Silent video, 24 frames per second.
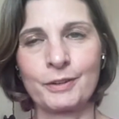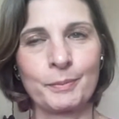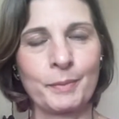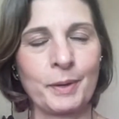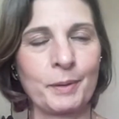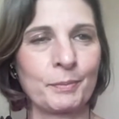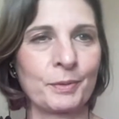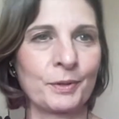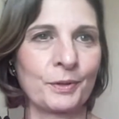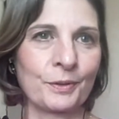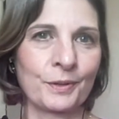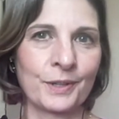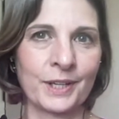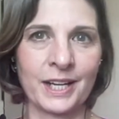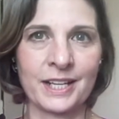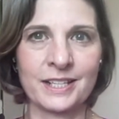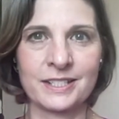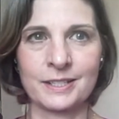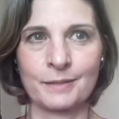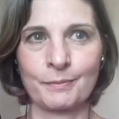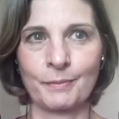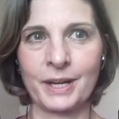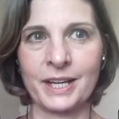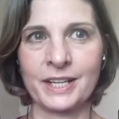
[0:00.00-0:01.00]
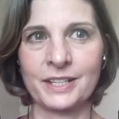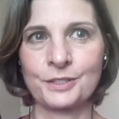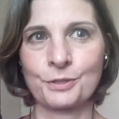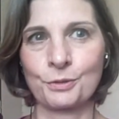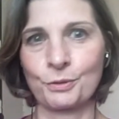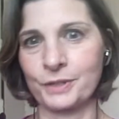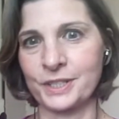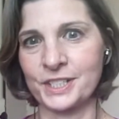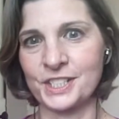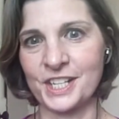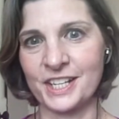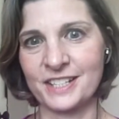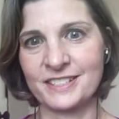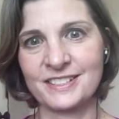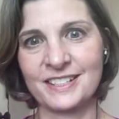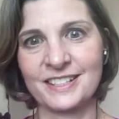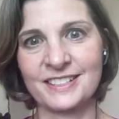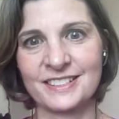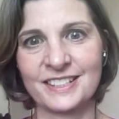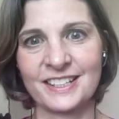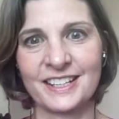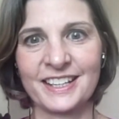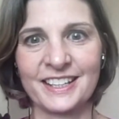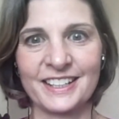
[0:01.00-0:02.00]
remember organizing my toy chest
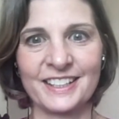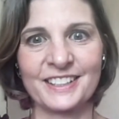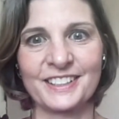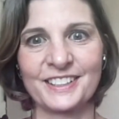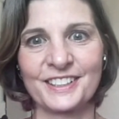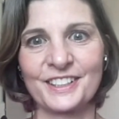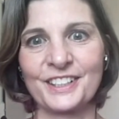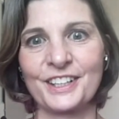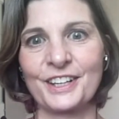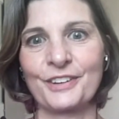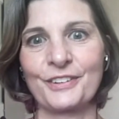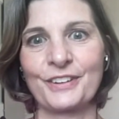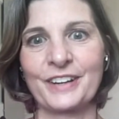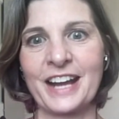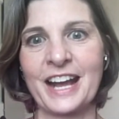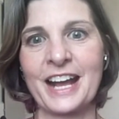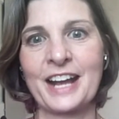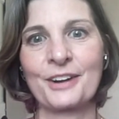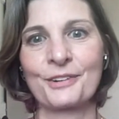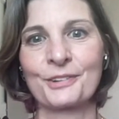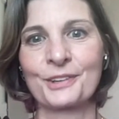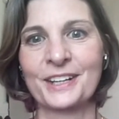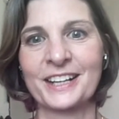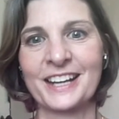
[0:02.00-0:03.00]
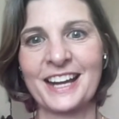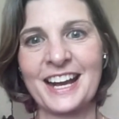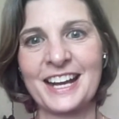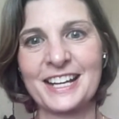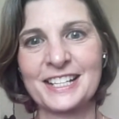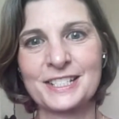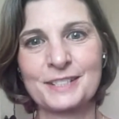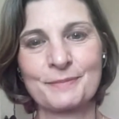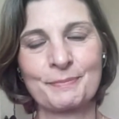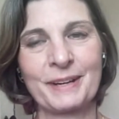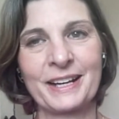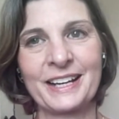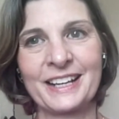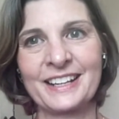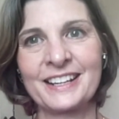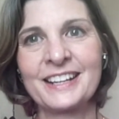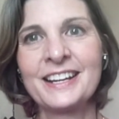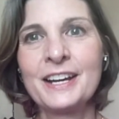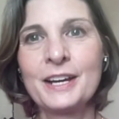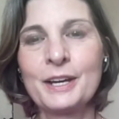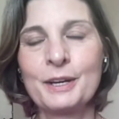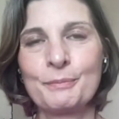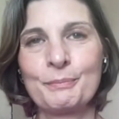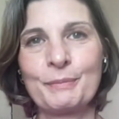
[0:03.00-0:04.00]
as a kid, and I organized my
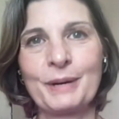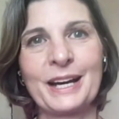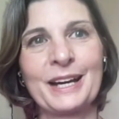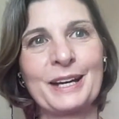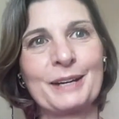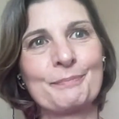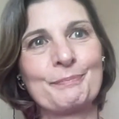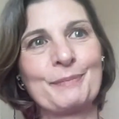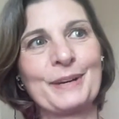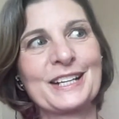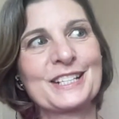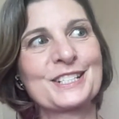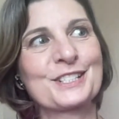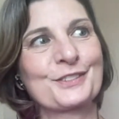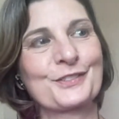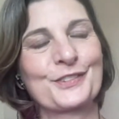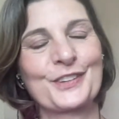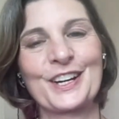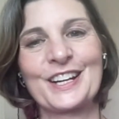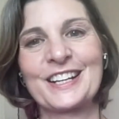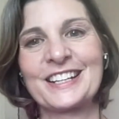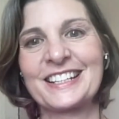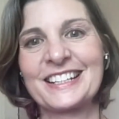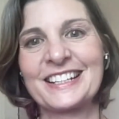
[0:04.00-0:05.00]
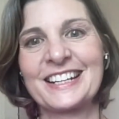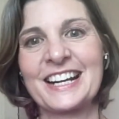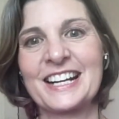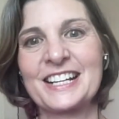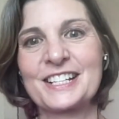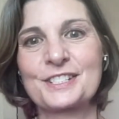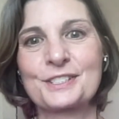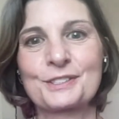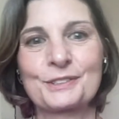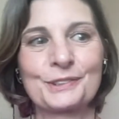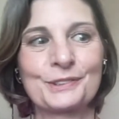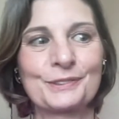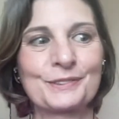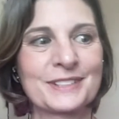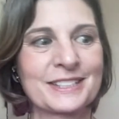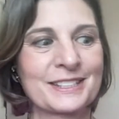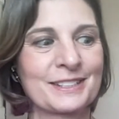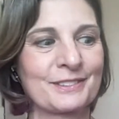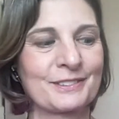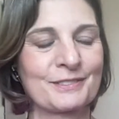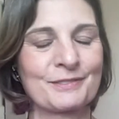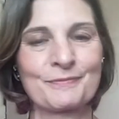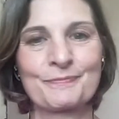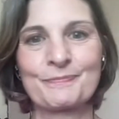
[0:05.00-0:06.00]
best friend in high school was
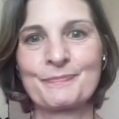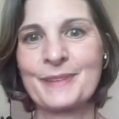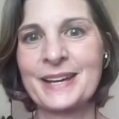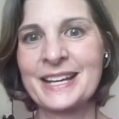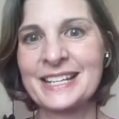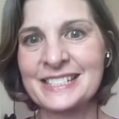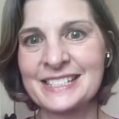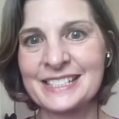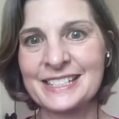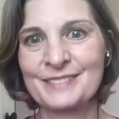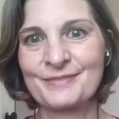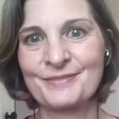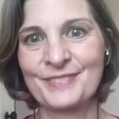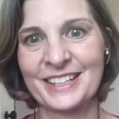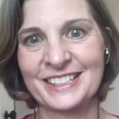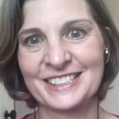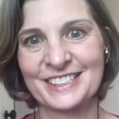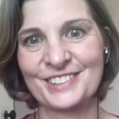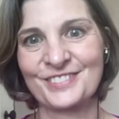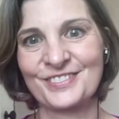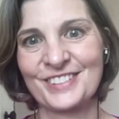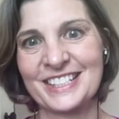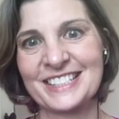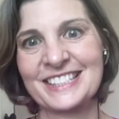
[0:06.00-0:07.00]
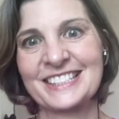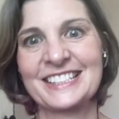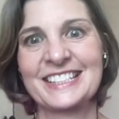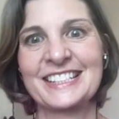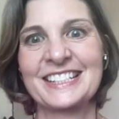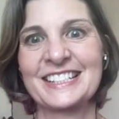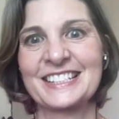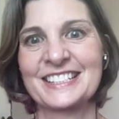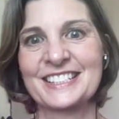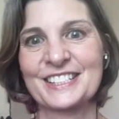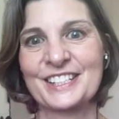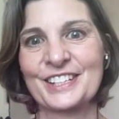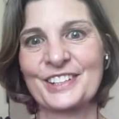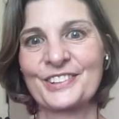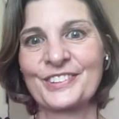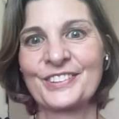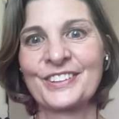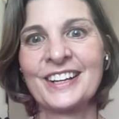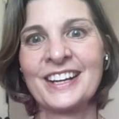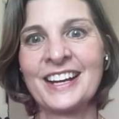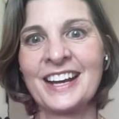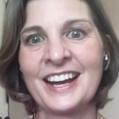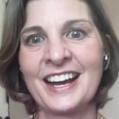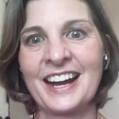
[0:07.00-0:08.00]
messy, messy, messy, and so
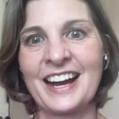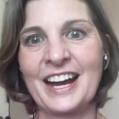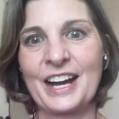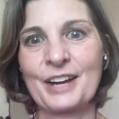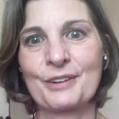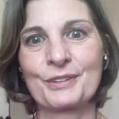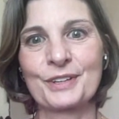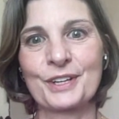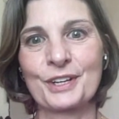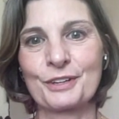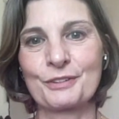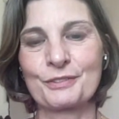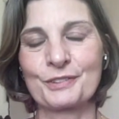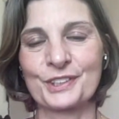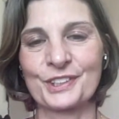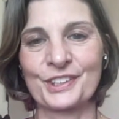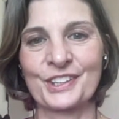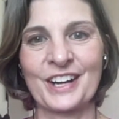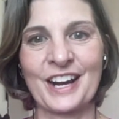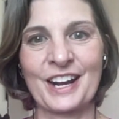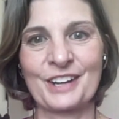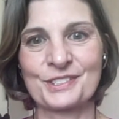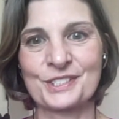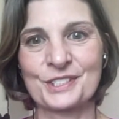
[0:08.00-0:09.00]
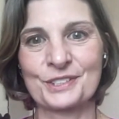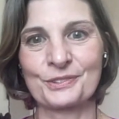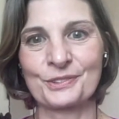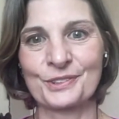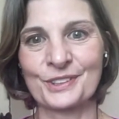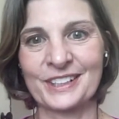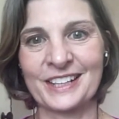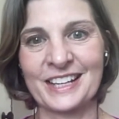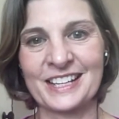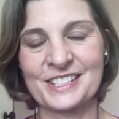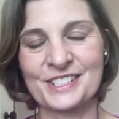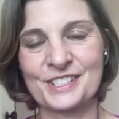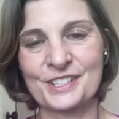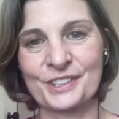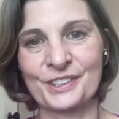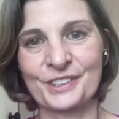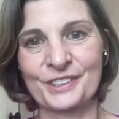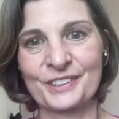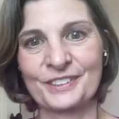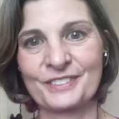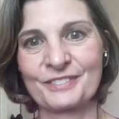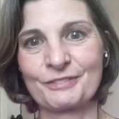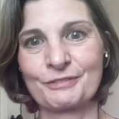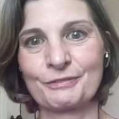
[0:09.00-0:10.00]
I would go over to her house and organize
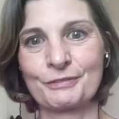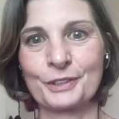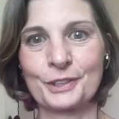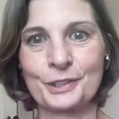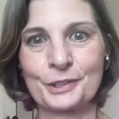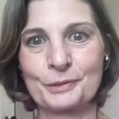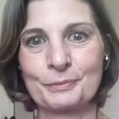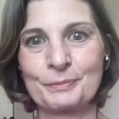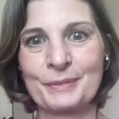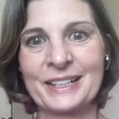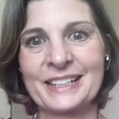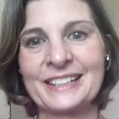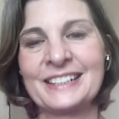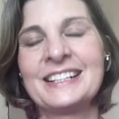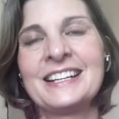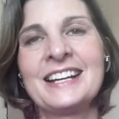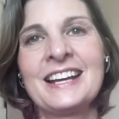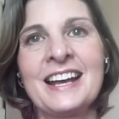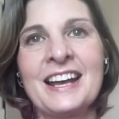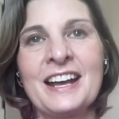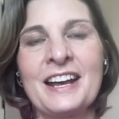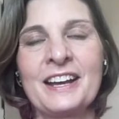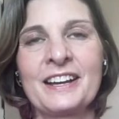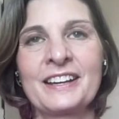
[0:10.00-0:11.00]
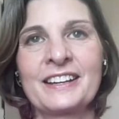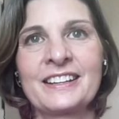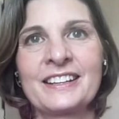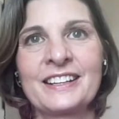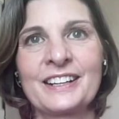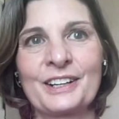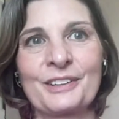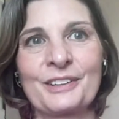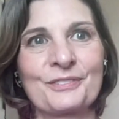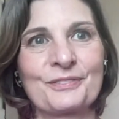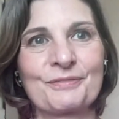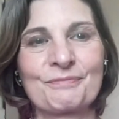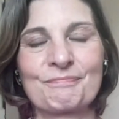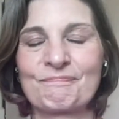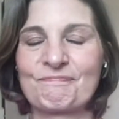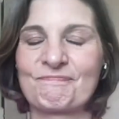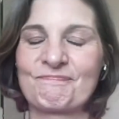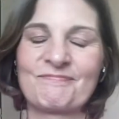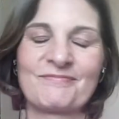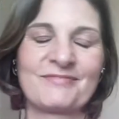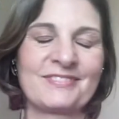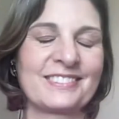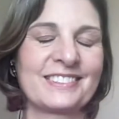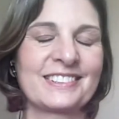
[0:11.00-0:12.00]
her room, and you know,
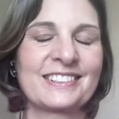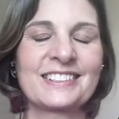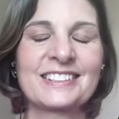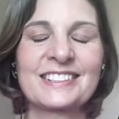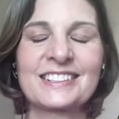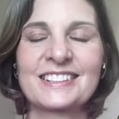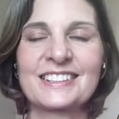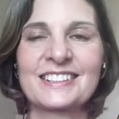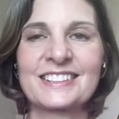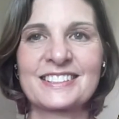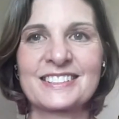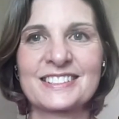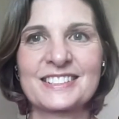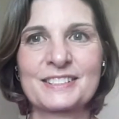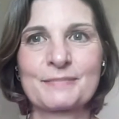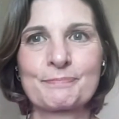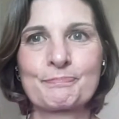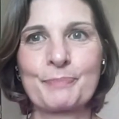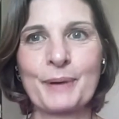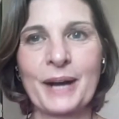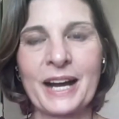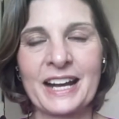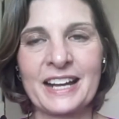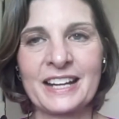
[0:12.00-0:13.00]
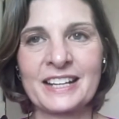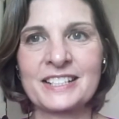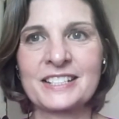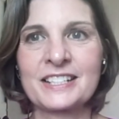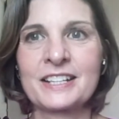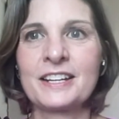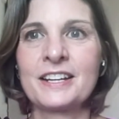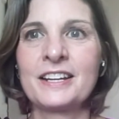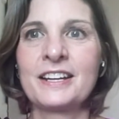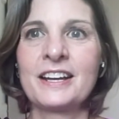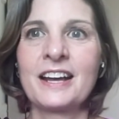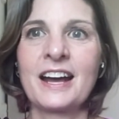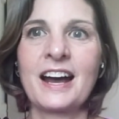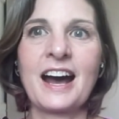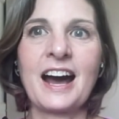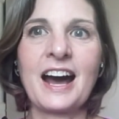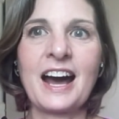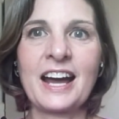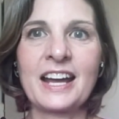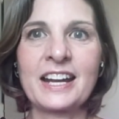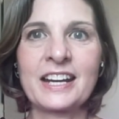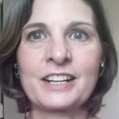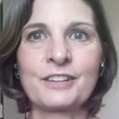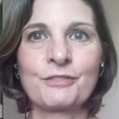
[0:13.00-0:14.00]
but
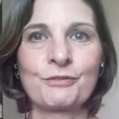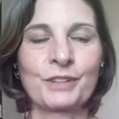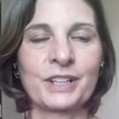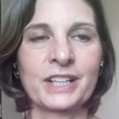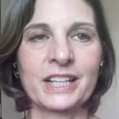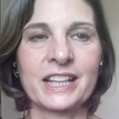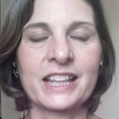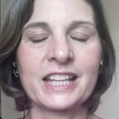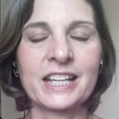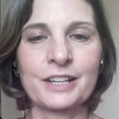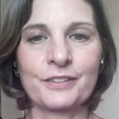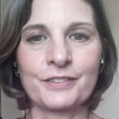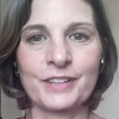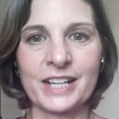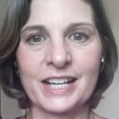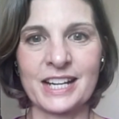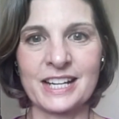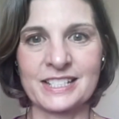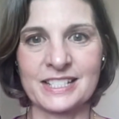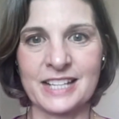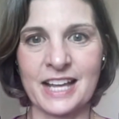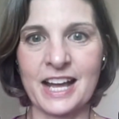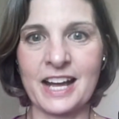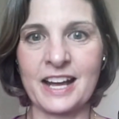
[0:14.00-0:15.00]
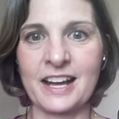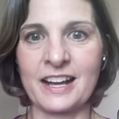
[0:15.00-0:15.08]
I didn't really think of it as